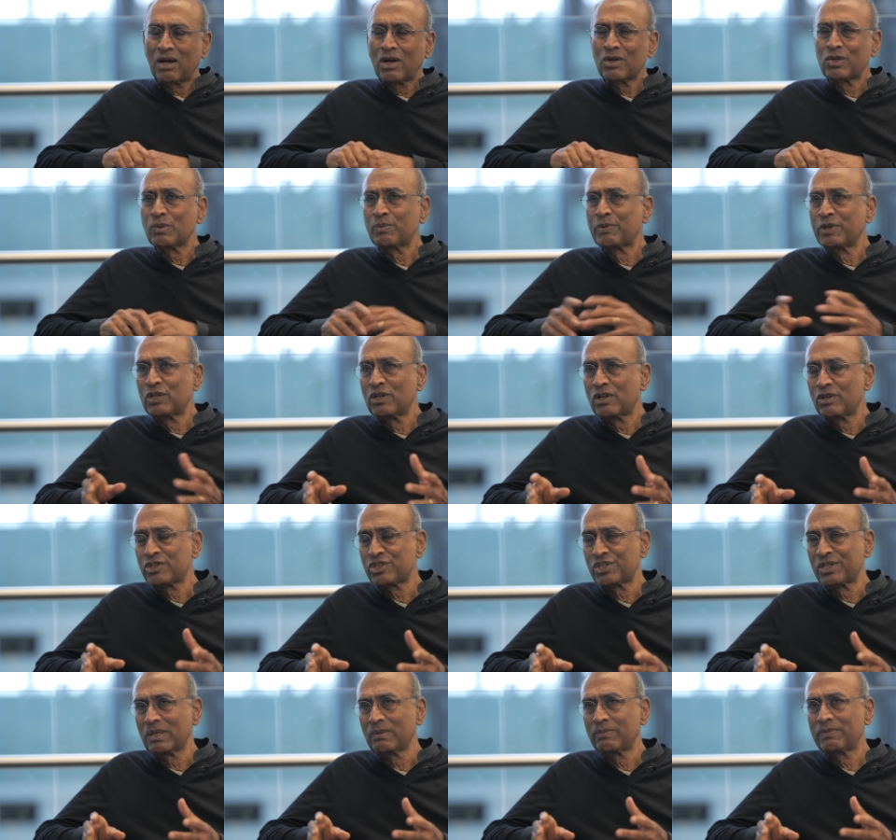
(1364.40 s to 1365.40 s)

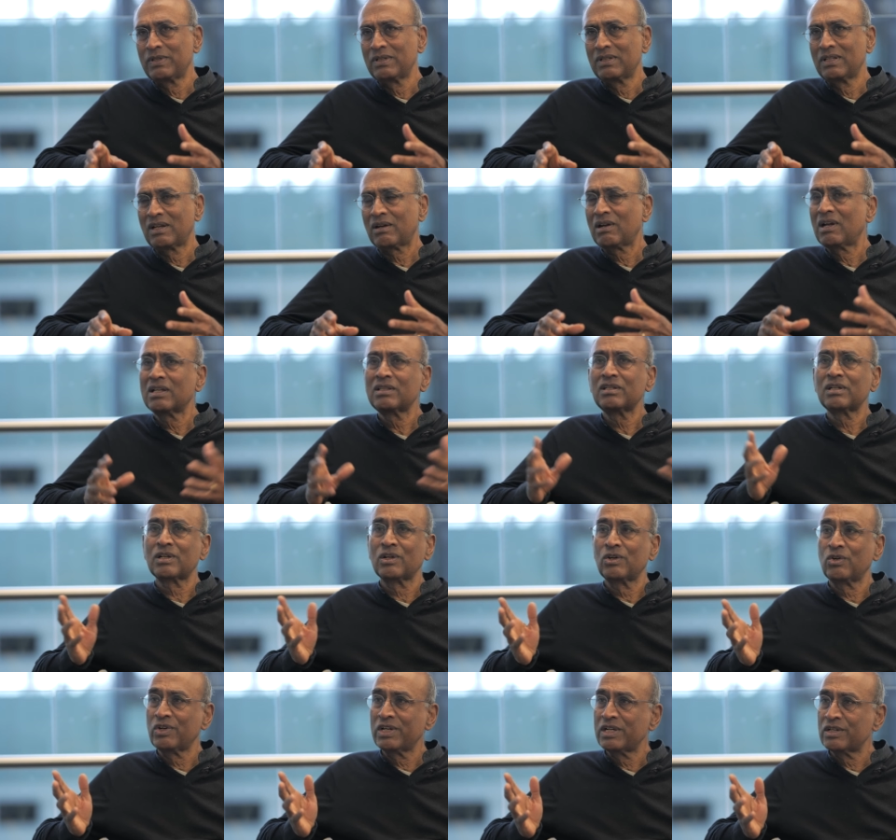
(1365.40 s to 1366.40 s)
entrepreneurship. There are other
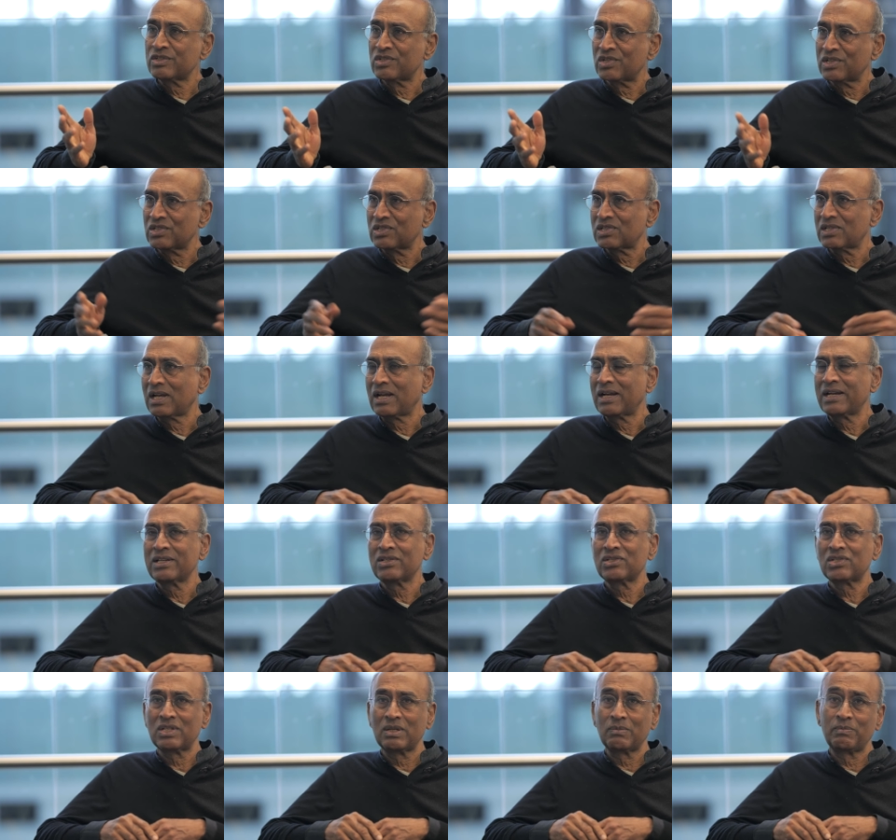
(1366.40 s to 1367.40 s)
careers in
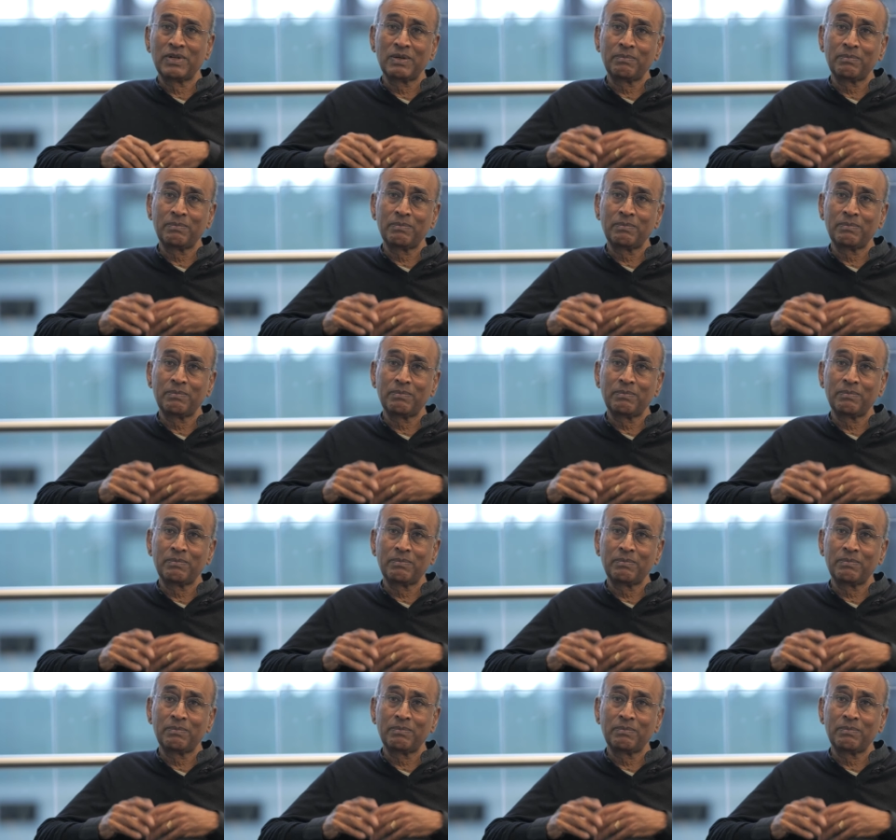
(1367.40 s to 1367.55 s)
science.